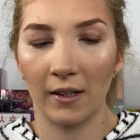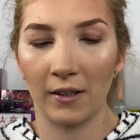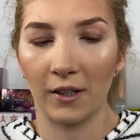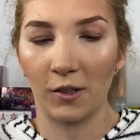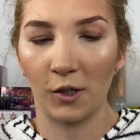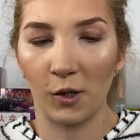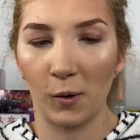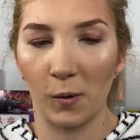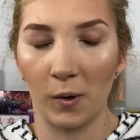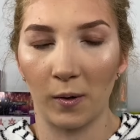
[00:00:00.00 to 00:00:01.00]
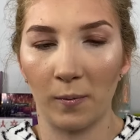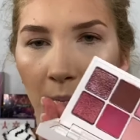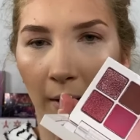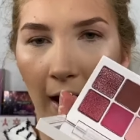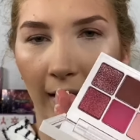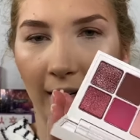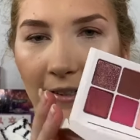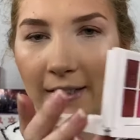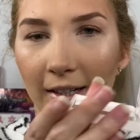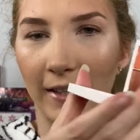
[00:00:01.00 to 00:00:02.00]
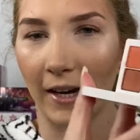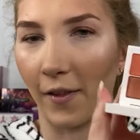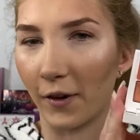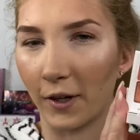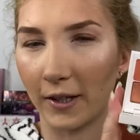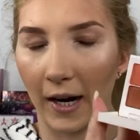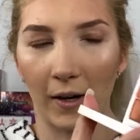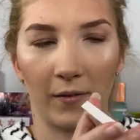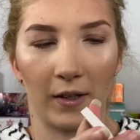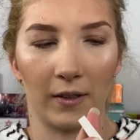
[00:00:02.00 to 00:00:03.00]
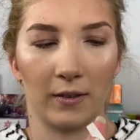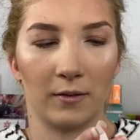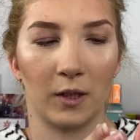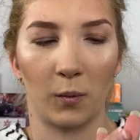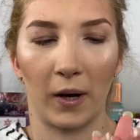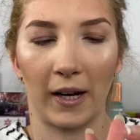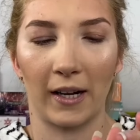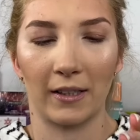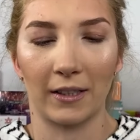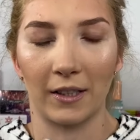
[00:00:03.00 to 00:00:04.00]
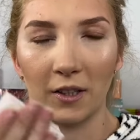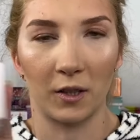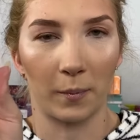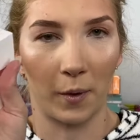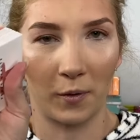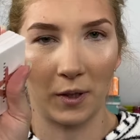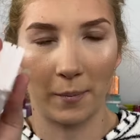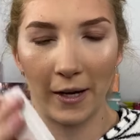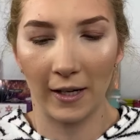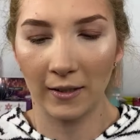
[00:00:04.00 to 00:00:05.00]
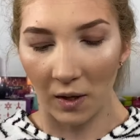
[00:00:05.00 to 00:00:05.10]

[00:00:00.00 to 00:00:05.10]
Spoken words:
the 2 palettes together kind of in the way that they're supposed to be?